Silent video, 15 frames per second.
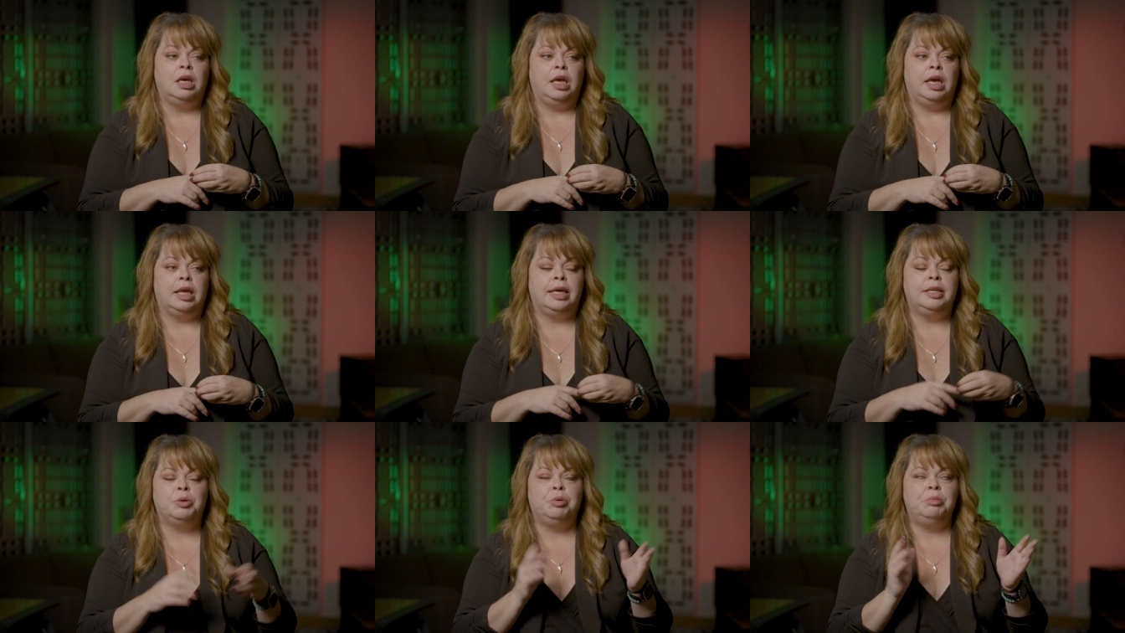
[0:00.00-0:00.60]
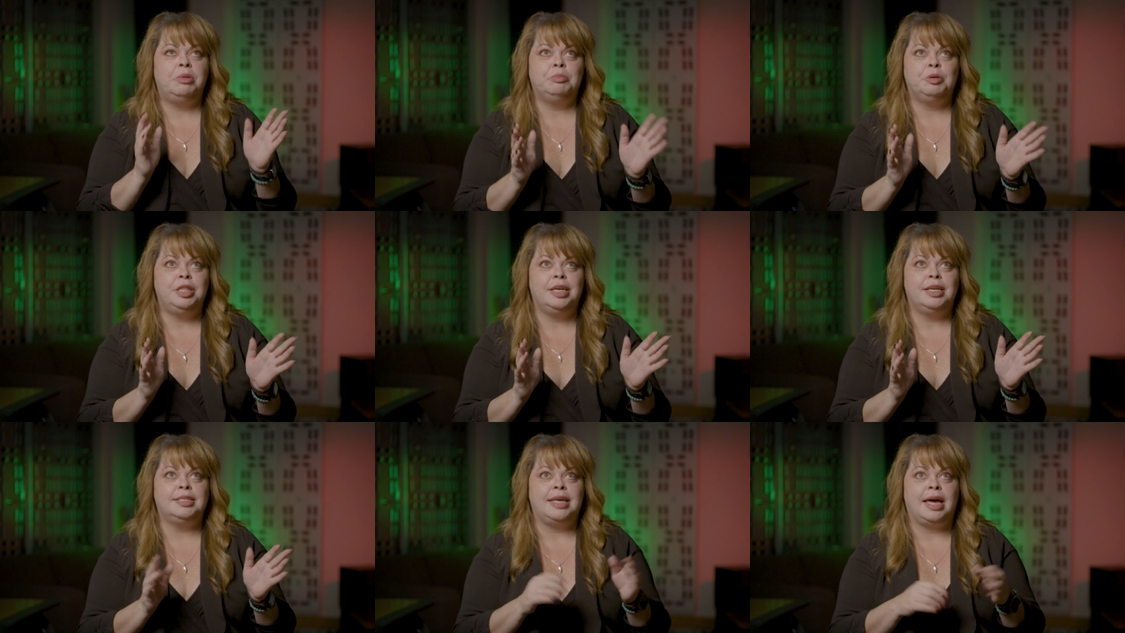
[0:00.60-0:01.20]
And I don't remember
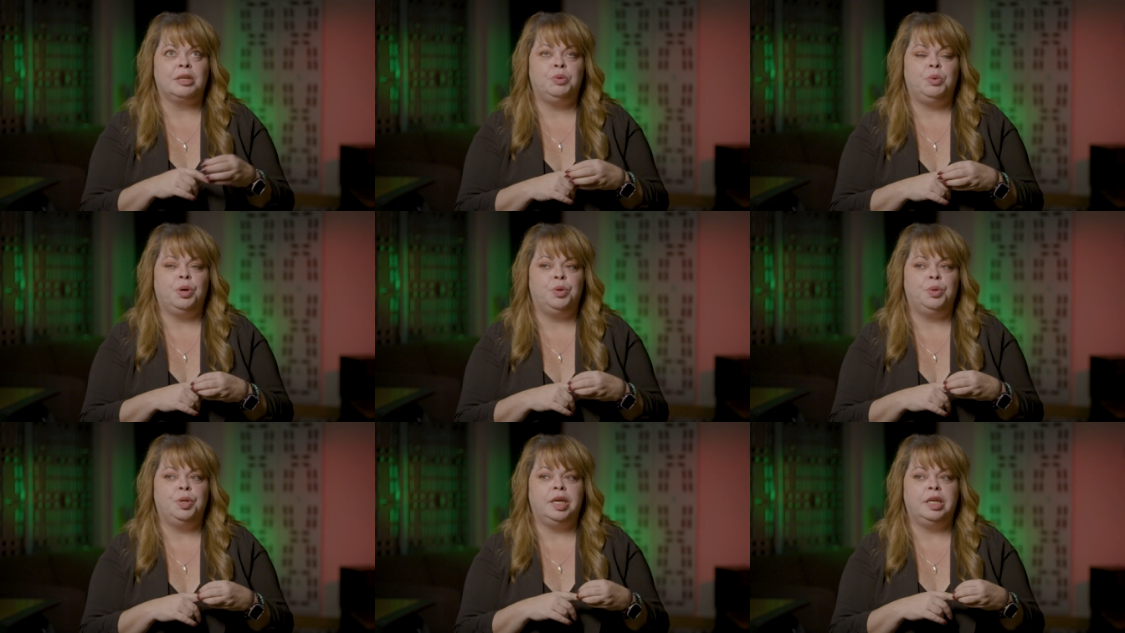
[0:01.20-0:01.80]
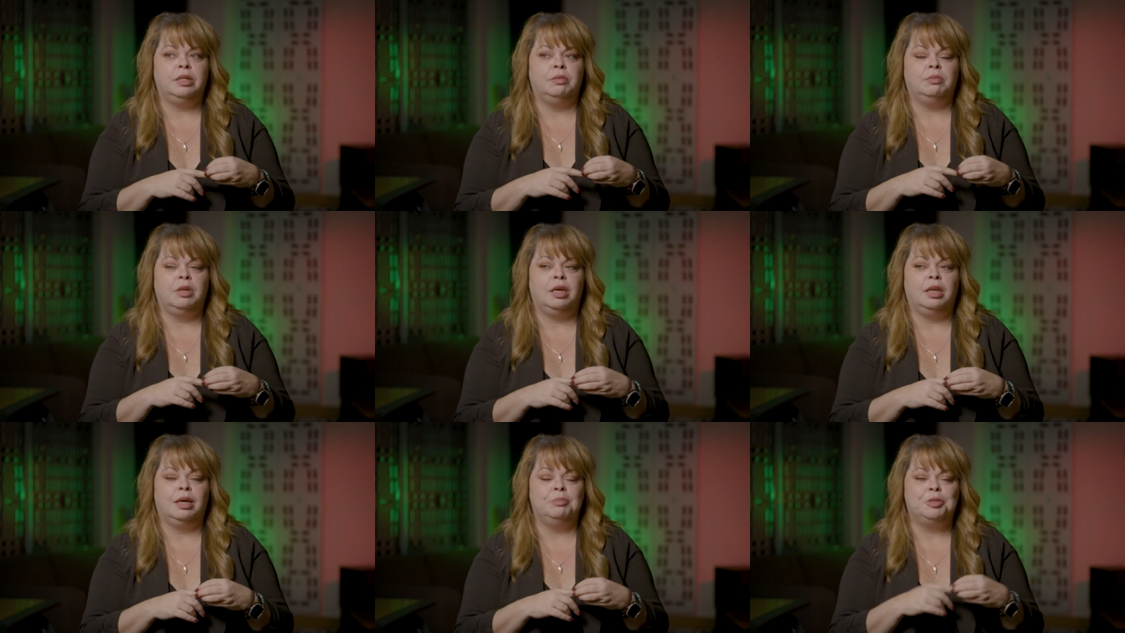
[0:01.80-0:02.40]
the exact quote, and,
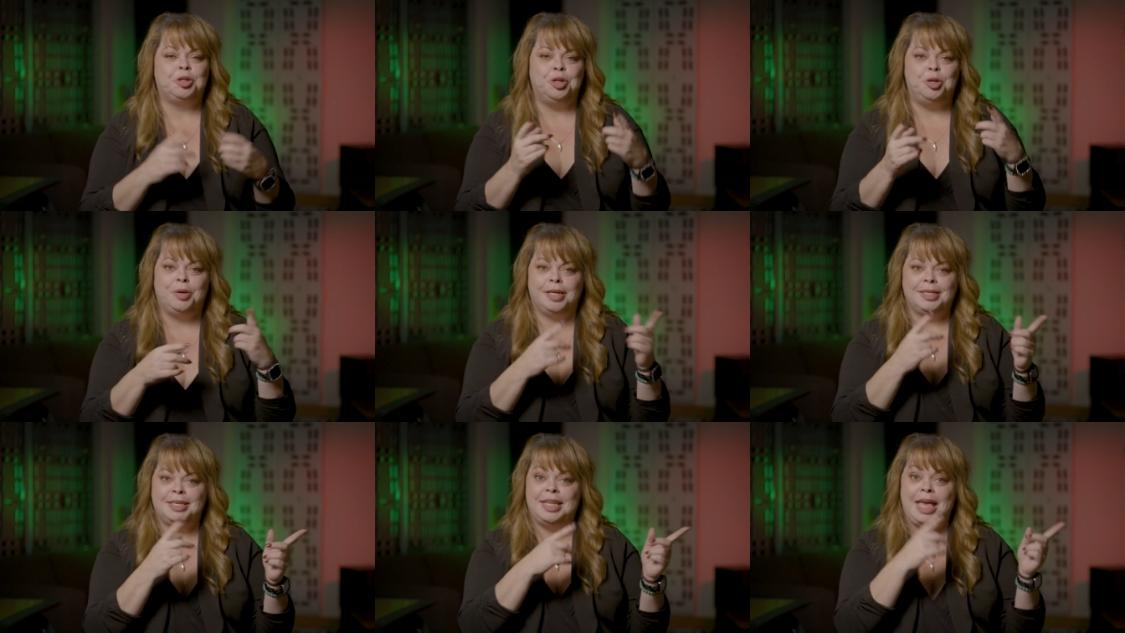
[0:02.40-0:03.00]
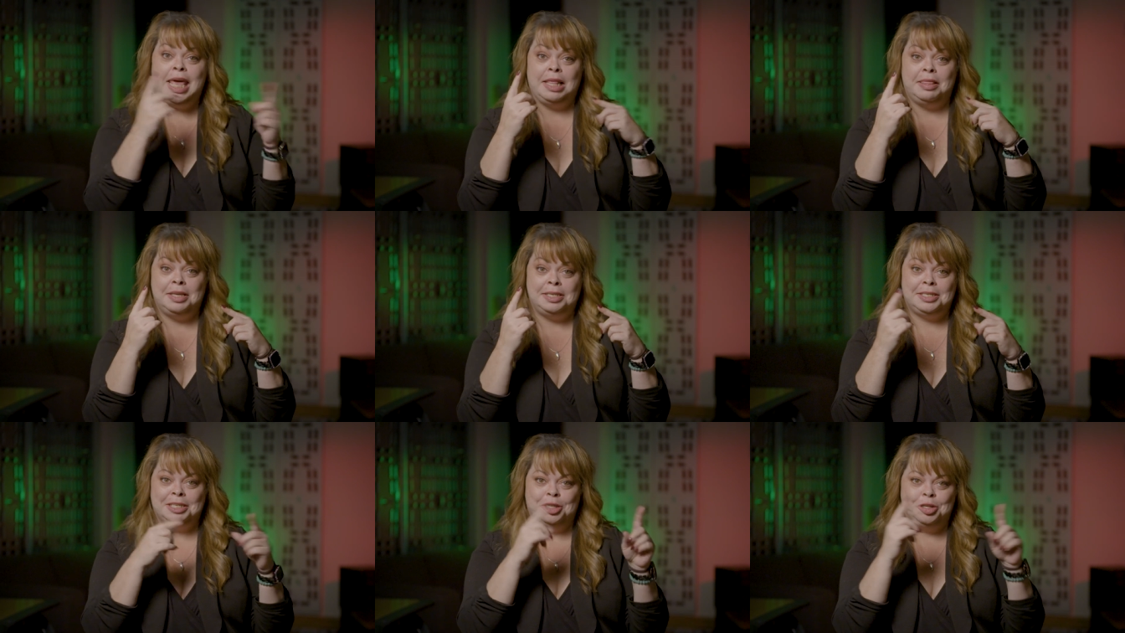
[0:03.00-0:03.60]
and I'm sure you guys can edit
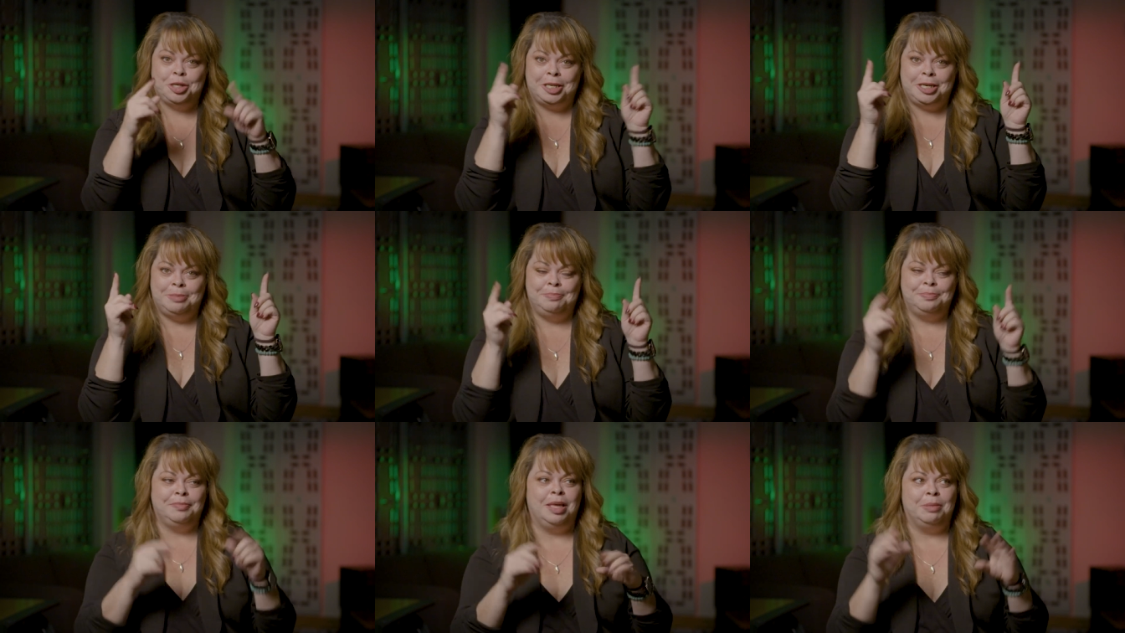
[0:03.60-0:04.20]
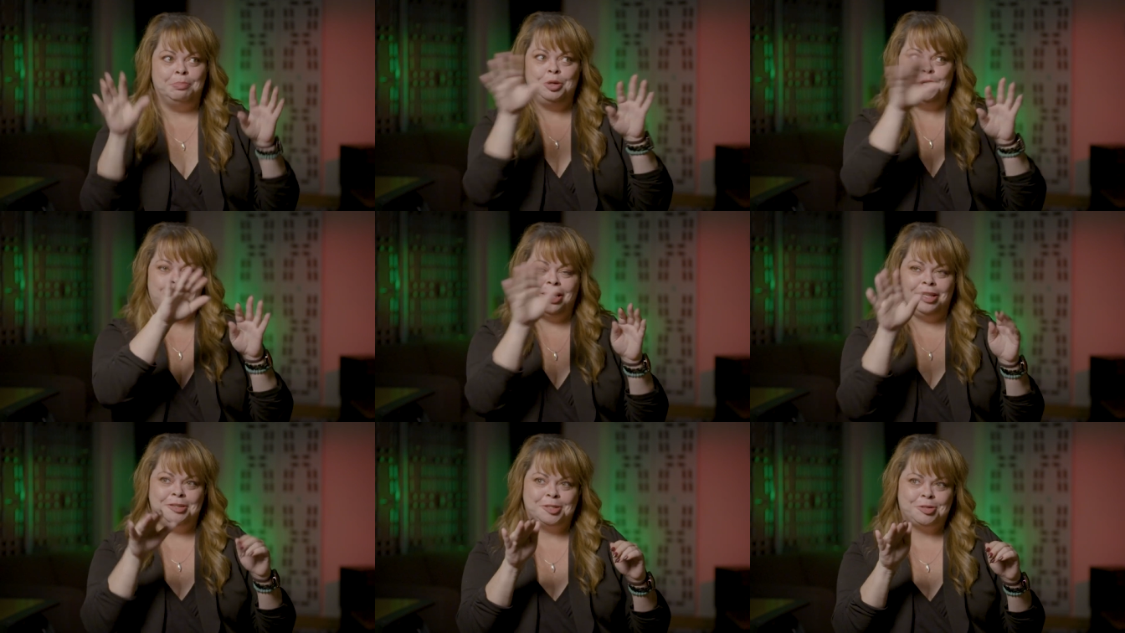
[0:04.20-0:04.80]
this and look it up and put it
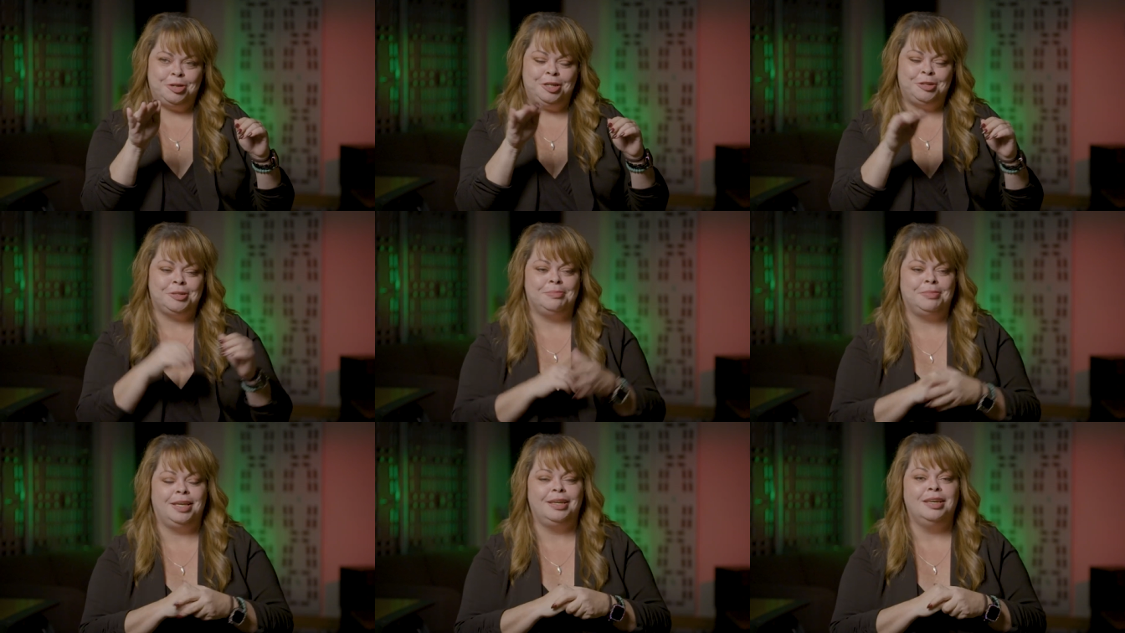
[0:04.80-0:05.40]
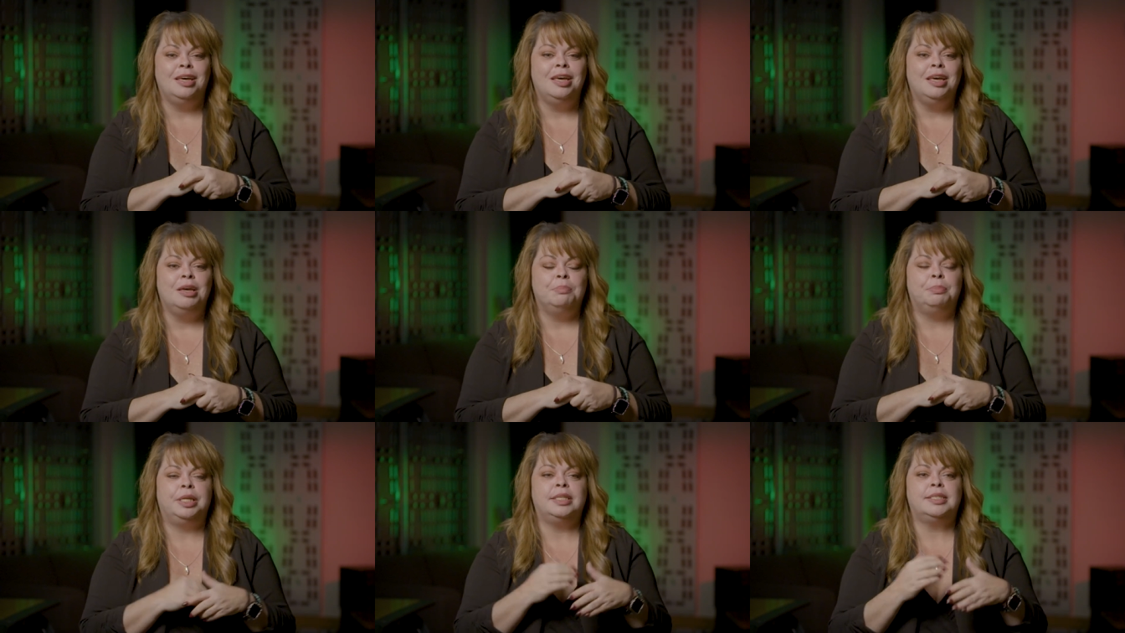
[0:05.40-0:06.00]
on the screen or something,
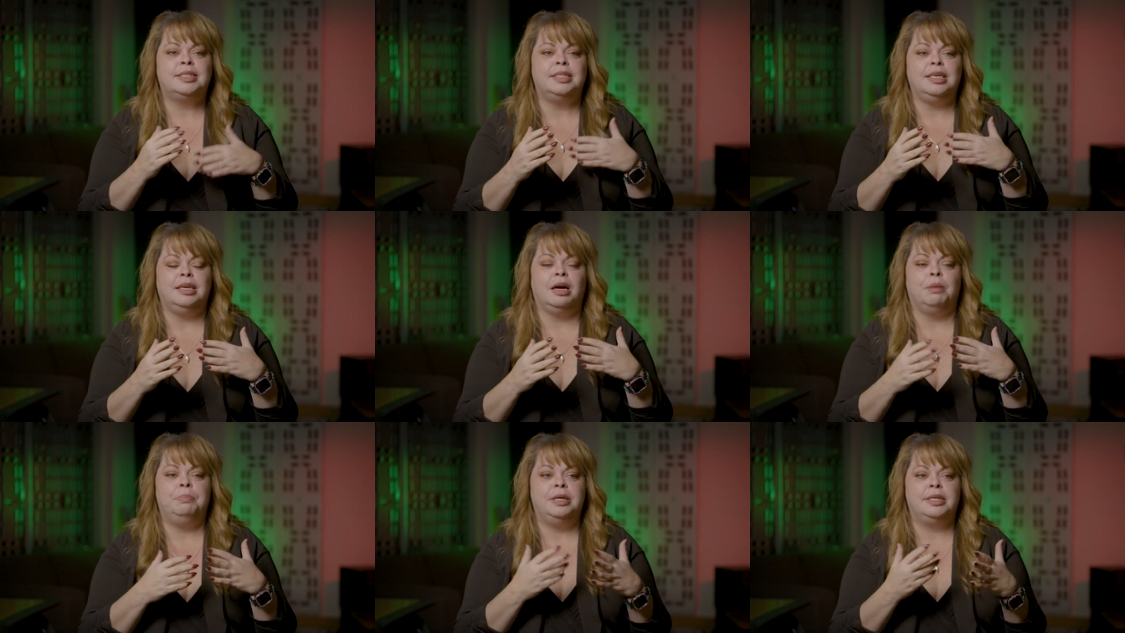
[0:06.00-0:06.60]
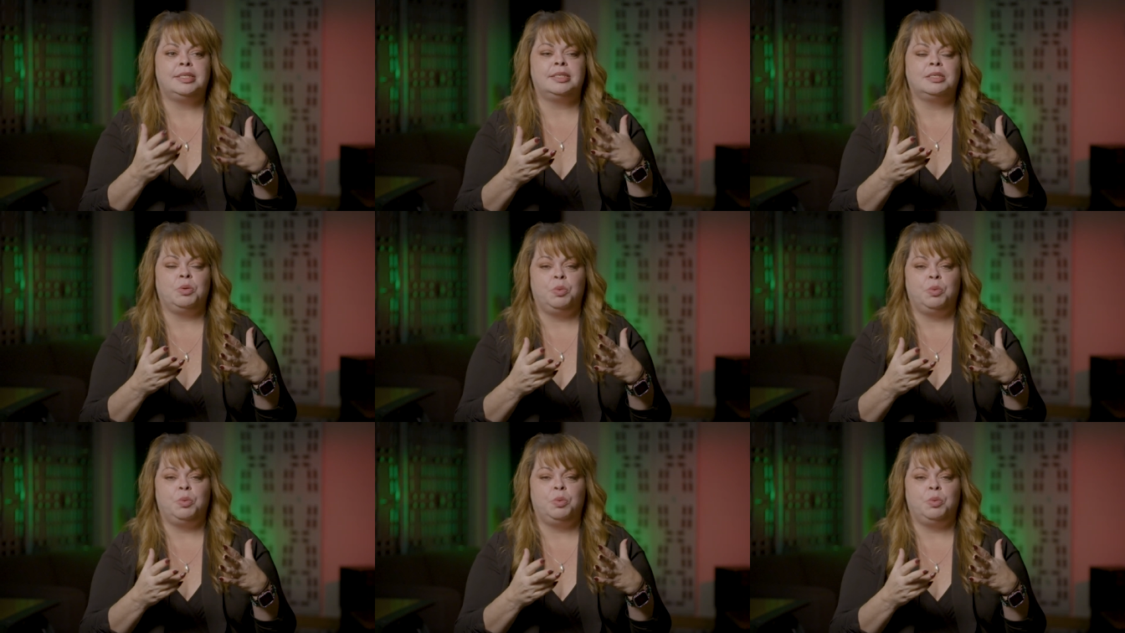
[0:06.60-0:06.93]
but it's the abyss